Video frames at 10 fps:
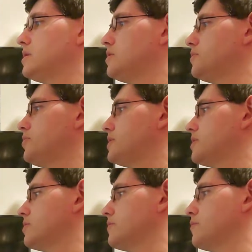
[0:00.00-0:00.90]
No
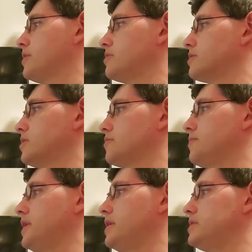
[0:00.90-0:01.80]
point going over my own color
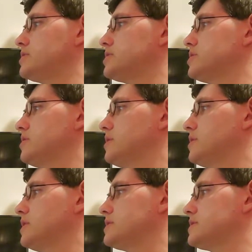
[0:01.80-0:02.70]
paint.
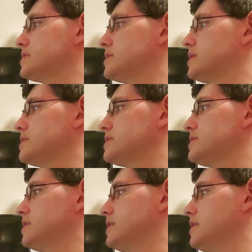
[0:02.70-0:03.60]
That's kind of
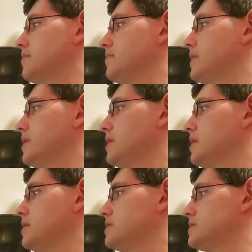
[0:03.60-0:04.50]
silly.
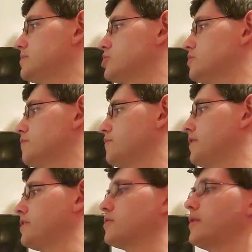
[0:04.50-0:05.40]
Someone's shooting
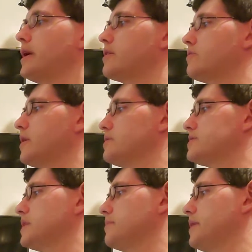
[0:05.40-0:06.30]
firecracker
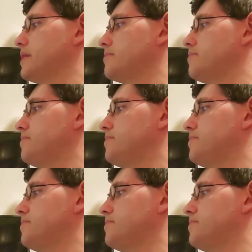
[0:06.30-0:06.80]
outside my